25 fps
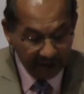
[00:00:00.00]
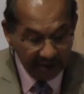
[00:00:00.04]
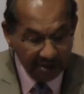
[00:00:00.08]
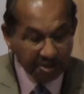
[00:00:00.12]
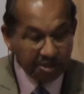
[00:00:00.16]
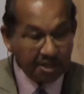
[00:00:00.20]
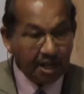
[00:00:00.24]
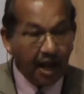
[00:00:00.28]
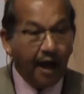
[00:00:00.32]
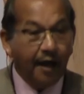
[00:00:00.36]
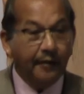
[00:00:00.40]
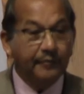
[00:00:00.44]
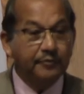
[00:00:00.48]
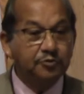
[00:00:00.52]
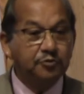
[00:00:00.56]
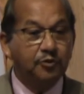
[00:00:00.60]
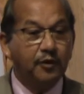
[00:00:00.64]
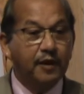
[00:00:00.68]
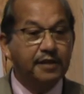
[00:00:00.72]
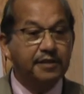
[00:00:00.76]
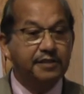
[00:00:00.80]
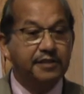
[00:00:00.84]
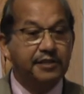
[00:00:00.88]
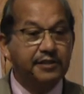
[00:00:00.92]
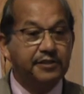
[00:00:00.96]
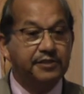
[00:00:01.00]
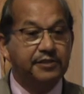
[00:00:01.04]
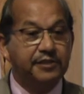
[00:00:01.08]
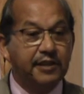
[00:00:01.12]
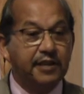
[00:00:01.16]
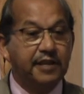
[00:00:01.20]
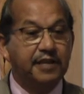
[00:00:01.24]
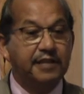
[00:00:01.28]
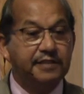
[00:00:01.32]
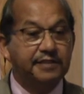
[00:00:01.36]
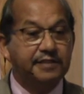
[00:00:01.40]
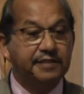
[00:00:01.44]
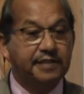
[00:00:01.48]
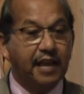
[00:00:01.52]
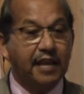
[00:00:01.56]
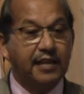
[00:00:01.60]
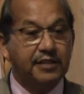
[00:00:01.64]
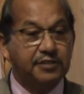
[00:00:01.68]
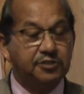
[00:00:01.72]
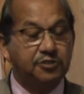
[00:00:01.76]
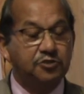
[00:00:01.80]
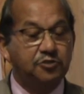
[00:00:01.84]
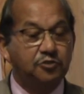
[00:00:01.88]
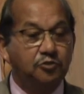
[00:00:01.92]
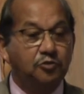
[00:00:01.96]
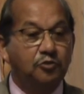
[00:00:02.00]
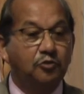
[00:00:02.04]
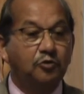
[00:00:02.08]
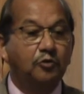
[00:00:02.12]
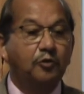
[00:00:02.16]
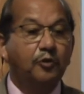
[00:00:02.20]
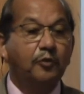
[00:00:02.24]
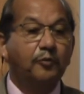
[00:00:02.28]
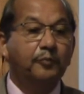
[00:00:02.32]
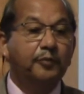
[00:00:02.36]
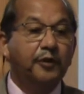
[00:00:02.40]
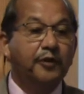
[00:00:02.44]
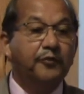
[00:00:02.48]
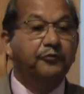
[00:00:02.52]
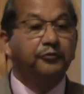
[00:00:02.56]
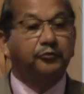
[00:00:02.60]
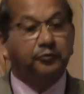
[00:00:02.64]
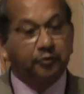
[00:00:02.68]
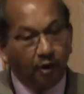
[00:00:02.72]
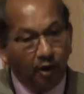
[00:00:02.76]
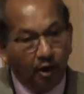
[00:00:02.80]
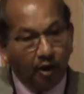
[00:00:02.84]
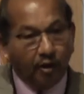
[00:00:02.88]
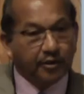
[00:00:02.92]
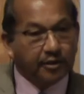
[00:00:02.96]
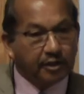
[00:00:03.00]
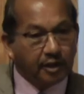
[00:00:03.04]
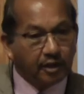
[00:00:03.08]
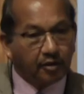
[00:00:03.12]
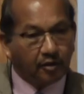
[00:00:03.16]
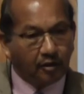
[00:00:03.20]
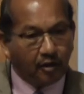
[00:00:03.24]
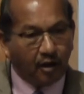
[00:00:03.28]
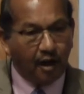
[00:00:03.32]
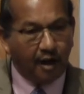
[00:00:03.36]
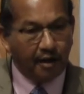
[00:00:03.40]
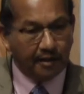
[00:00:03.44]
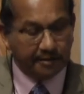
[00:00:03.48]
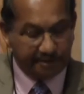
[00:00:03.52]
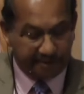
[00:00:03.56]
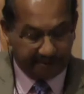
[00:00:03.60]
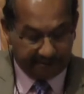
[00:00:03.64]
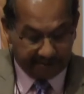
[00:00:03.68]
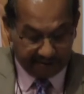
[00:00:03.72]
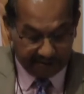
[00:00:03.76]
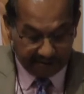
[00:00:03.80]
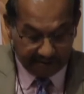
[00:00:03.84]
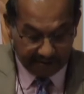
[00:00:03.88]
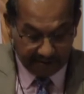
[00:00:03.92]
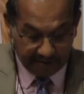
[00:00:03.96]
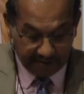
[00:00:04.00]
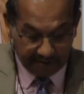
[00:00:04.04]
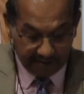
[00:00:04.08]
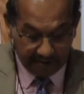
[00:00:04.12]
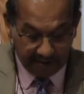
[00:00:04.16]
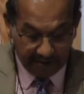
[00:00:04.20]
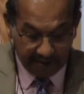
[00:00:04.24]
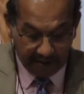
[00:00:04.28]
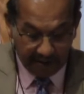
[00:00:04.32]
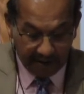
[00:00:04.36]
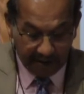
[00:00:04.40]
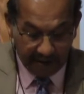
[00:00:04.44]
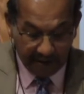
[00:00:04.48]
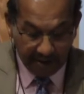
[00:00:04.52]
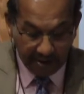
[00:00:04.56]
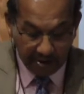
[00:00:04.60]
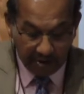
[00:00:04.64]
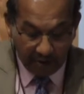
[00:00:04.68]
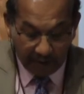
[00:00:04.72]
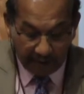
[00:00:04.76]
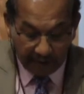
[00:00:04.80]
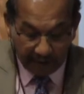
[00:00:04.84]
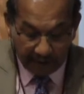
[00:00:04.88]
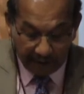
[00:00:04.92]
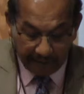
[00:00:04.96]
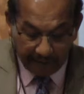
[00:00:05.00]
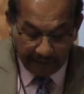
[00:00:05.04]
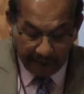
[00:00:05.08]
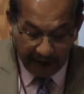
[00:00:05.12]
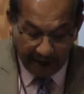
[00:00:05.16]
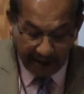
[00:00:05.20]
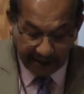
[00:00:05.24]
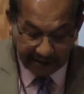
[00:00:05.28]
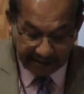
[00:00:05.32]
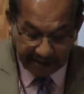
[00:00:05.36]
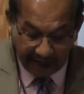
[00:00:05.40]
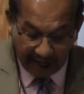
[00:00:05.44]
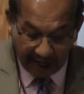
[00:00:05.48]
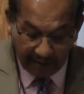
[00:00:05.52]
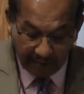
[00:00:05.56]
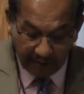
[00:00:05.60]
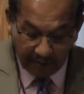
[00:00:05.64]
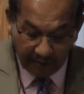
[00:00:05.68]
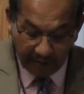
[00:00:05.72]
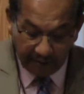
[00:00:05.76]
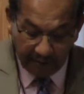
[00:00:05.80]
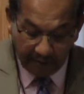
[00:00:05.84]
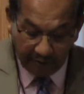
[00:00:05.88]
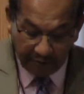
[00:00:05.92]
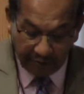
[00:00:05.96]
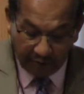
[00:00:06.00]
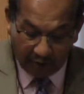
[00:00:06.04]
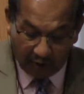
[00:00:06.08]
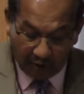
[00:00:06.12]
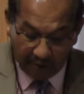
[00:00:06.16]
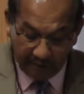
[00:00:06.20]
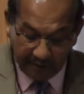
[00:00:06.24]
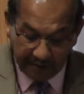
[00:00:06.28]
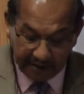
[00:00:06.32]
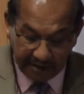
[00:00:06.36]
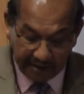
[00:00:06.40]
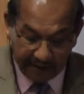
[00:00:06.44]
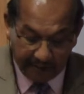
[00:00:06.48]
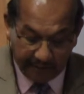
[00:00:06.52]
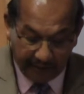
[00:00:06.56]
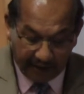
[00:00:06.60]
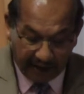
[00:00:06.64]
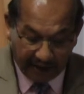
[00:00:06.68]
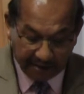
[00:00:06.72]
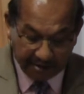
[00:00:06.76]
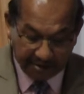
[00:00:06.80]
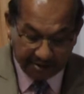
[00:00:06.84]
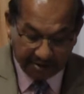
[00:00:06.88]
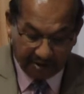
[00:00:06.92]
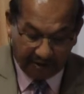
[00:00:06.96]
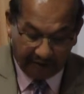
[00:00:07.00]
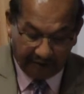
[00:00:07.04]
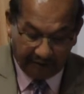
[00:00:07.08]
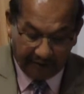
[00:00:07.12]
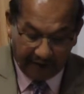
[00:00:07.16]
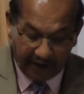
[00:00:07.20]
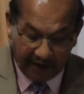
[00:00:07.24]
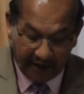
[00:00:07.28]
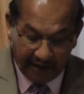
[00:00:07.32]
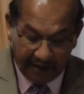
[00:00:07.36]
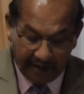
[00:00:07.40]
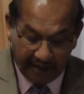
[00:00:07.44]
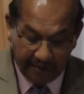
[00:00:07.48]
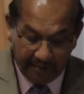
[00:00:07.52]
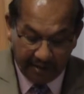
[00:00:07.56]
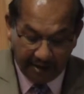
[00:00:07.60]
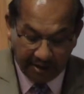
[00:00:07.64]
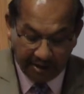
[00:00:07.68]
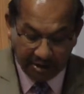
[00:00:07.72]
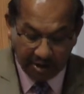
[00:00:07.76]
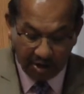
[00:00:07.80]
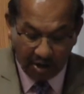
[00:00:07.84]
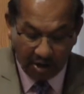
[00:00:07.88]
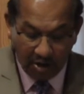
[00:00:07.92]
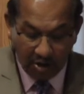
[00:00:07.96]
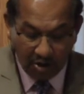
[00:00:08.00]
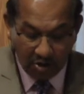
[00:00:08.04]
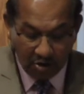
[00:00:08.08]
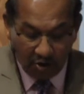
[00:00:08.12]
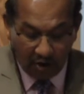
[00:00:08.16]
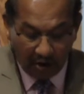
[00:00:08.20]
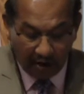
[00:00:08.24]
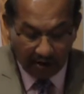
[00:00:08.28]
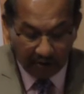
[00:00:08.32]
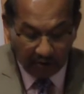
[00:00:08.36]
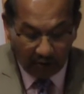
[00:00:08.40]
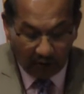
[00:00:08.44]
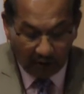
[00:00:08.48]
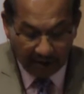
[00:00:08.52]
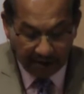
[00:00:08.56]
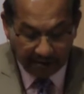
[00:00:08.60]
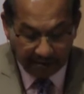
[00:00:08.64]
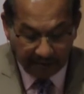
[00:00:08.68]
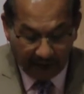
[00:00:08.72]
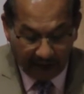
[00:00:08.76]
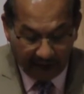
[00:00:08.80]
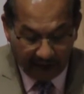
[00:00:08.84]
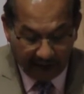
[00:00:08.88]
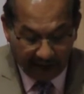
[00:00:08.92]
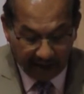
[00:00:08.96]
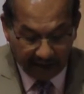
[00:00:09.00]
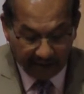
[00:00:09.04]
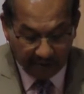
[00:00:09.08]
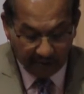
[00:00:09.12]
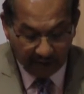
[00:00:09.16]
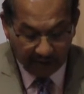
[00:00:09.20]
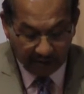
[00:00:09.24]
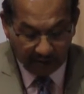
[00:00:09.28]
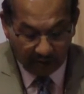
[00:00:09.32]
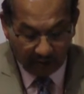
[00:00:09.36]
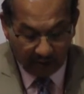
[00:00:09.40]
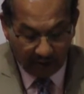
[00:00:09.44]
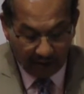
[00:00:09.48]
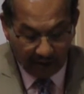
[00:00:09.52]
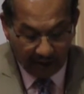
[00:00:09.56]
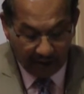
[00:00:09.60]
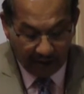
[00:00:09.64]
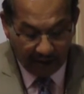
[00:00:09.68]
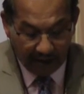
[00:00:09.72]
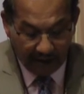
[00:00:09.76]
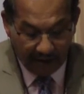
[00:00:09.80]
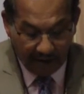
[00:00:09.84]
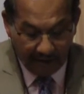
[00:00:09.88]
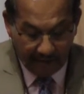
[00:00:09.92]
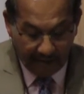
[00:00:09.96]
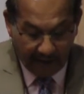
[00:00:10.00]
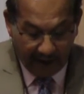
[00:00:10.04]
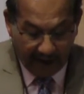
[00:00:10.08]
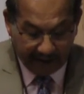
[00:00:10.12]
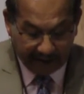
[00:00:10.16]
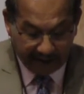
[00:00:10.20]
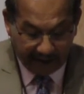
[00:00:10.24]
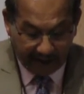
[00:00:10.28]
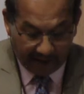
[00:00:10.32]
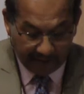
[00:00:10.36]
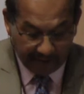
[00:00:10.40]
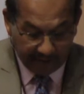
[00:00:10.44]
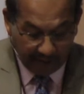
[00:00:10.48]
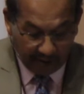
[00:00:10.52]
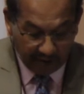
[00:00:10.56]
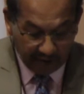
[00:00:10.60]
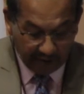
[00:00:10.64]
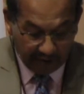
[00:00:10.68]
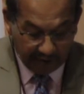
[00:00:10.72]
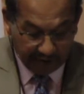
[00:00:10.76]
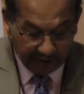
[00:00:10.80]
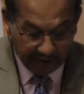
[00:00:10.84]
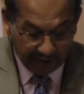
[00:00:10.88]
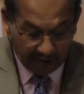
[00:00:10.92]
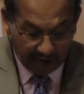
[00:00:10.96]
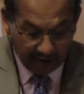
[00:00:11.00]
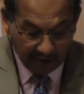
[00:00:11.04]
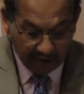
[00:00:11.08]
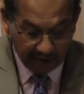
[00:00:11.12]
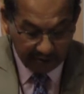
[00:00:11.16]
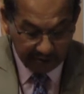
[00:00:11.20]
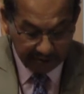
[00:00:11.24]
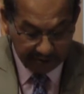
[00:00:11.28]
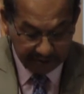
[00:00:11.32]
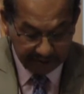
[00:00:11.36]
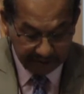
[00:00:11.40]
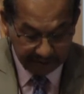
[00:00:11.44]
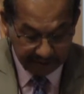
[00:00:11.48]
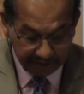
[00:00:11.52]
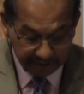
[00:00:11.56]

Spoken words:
Psalm 23 says to you, before the cross, you prepare a table before me in the presence of my enemies. You anoint my head with oil. My cup overflows.